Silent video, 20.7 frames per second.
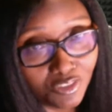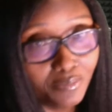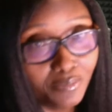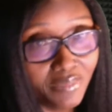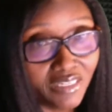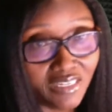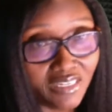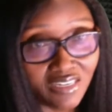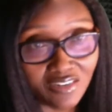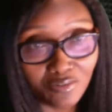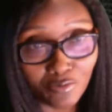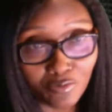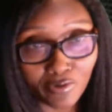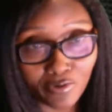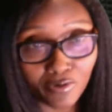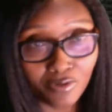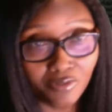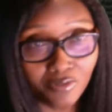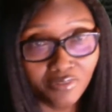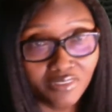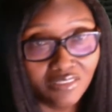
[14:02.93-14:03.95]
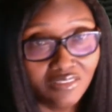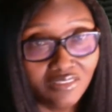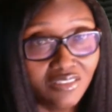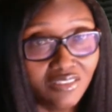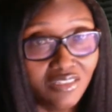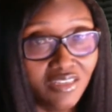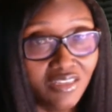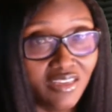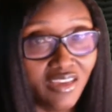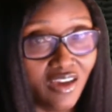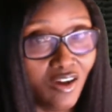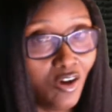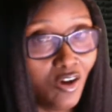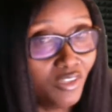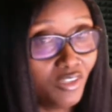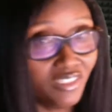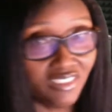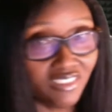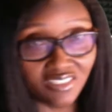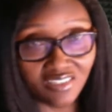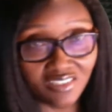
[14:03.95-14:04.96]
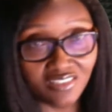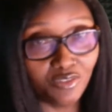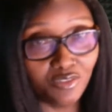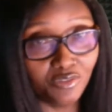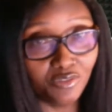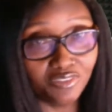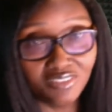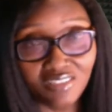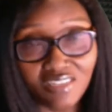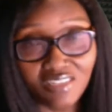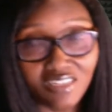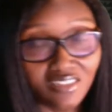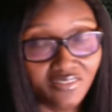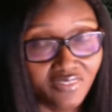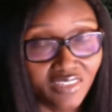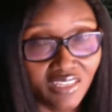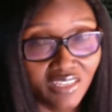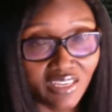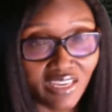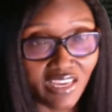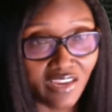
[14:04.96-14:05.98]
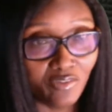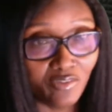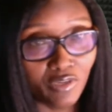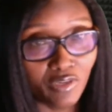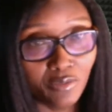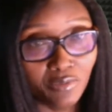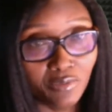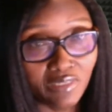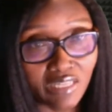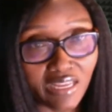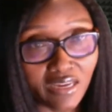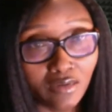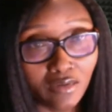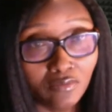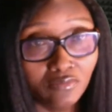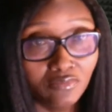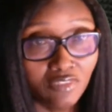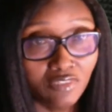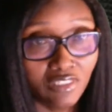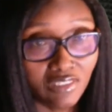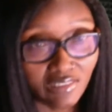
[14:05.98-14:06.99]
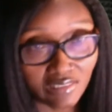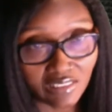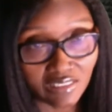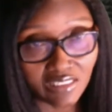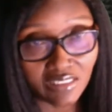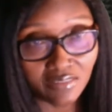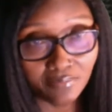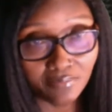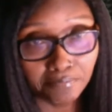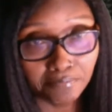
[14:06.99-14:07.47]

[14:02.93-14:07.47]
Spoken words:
media world, all this other stuff. And we be like, really?